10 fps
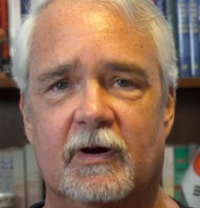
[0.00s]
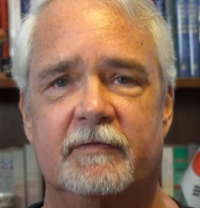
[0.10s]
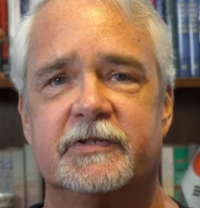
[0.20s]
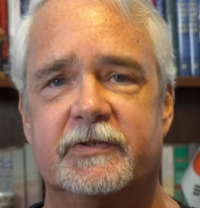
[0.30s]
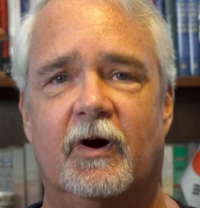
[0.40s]

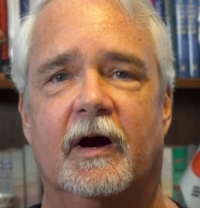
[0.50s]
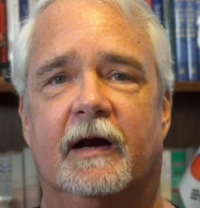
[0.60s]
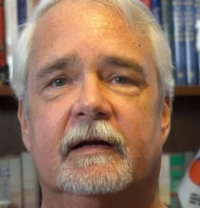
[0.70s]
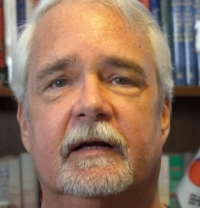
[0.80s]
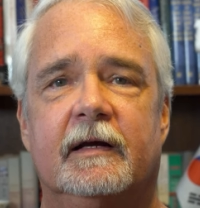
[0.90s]
rough
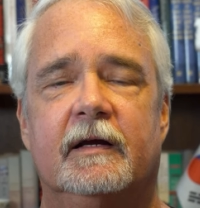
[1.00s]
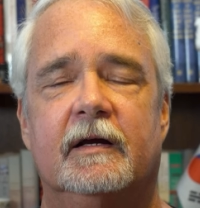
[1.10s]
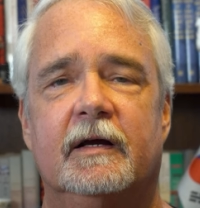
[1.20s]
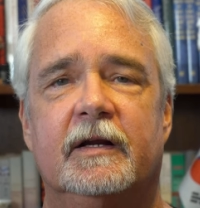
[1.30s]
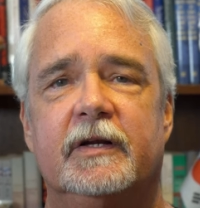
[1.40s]
start,
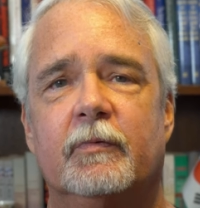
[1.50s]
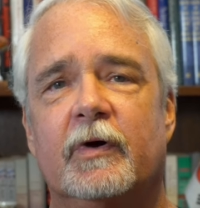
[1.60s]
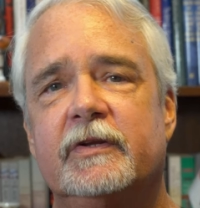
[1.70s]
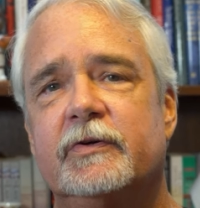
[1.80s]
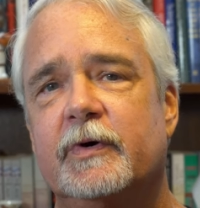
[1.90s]
do you
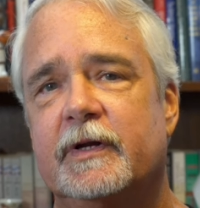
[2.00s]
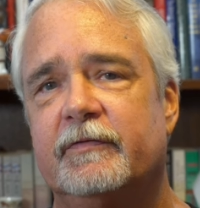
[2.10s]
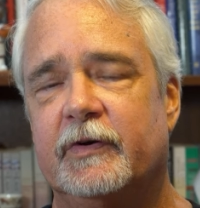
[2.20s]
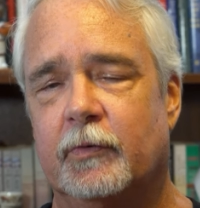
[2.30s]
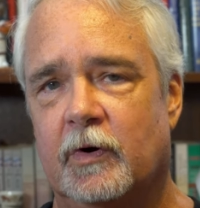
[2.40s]
want to do it
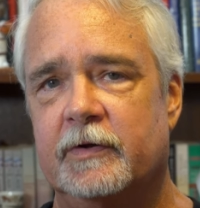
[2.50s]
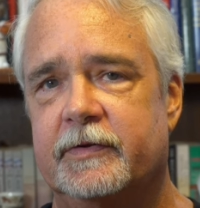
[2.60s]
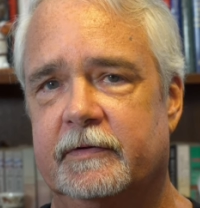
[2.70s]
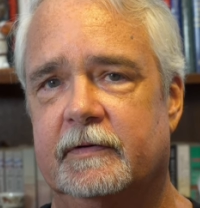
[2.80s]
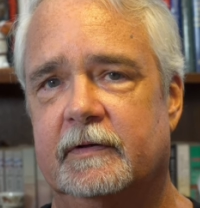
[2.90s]
in the
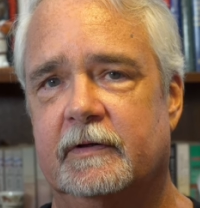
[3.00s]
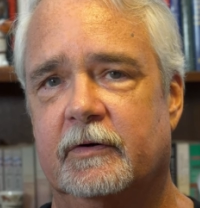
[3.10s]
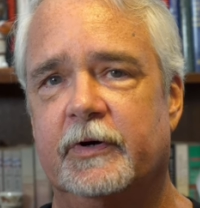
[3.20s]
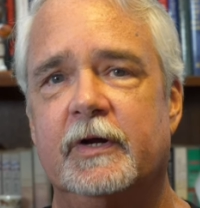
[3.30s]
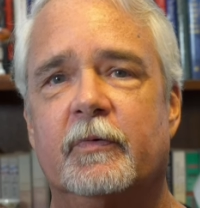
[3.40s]
North
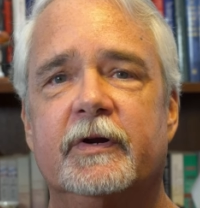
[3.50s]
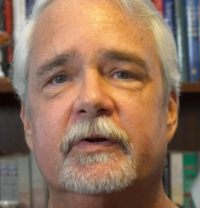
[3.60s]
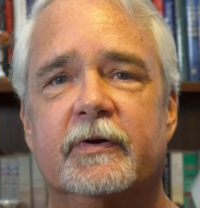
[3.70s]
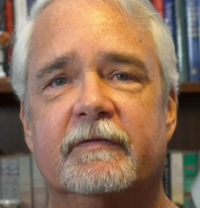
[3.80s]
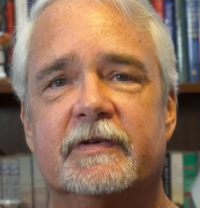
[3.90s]
or do you want to
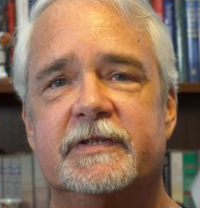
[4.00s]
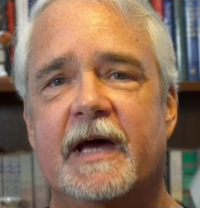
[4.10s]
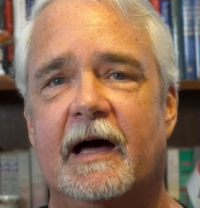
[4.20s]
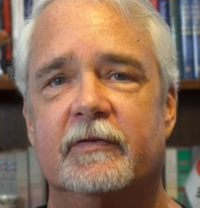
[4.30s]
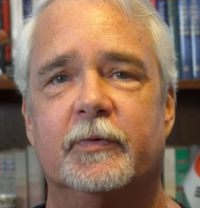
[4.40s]
do it in the
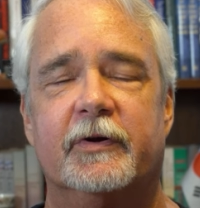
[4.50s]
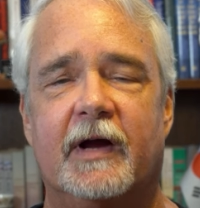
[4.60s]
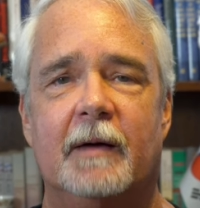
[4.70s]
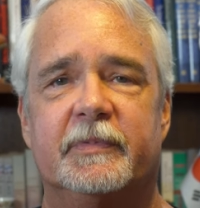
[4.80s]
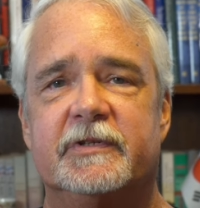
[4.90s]
South where your
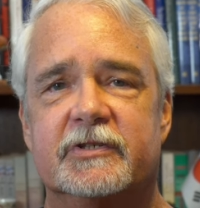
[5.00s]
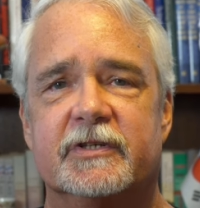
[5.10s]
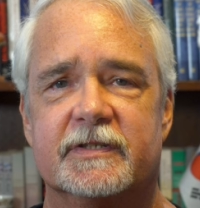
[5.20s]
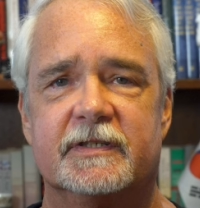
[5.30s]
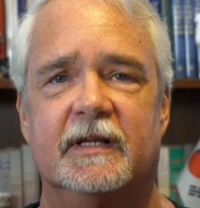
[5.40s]

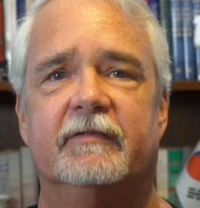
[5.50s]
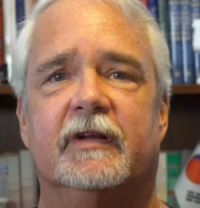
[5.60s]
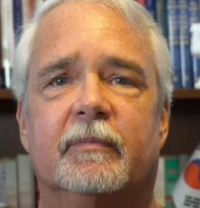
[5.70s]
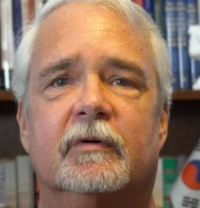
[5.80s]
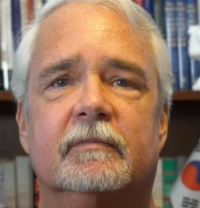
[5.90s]
competition is slave
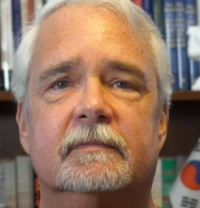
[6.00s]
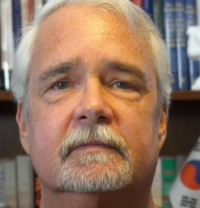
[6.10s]
labor?